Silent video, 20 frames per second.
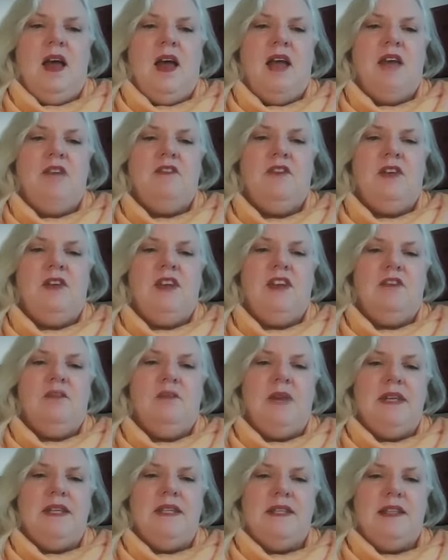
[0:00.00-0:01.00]
I forgive
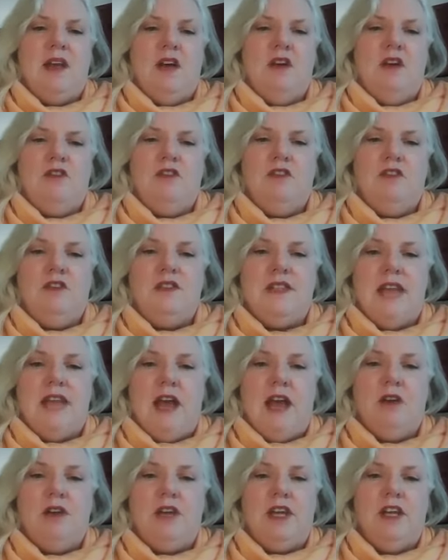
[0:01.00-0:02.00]
myself for
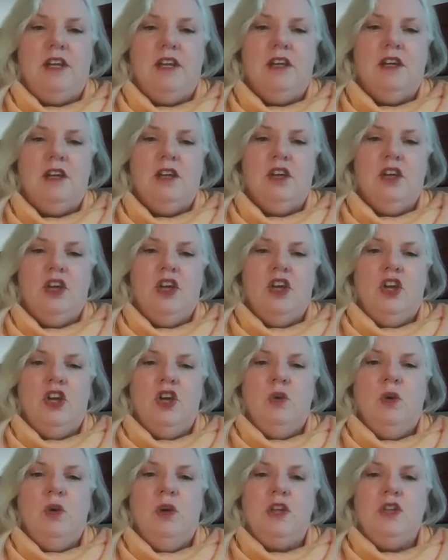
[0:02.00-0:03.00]
doubting
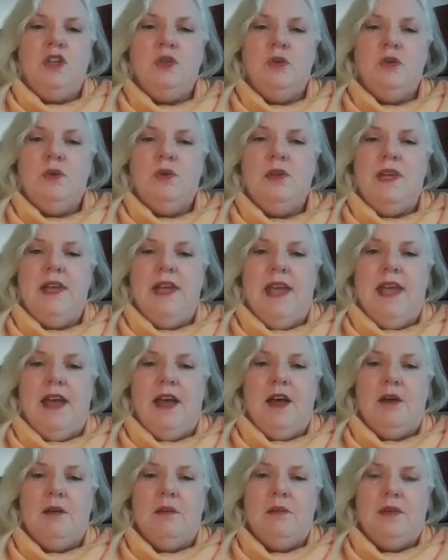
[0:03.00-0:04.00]
who I truly
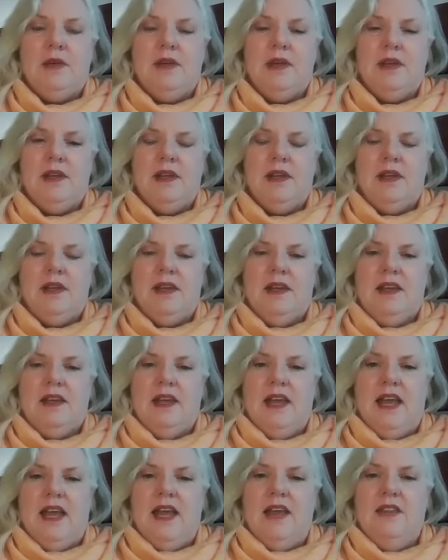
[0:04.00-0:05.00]
am
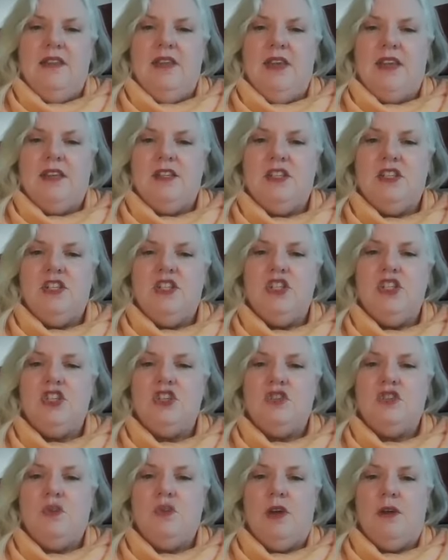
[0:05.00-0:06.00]
and thus
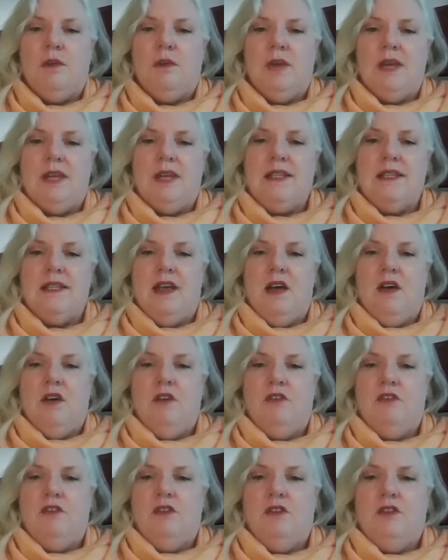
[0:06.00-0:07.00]
destroy myself
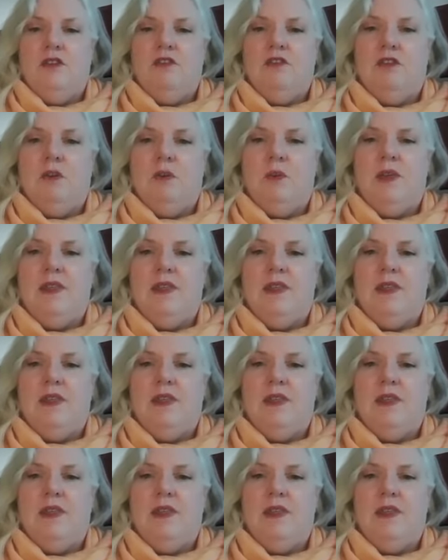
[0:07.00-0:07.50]
from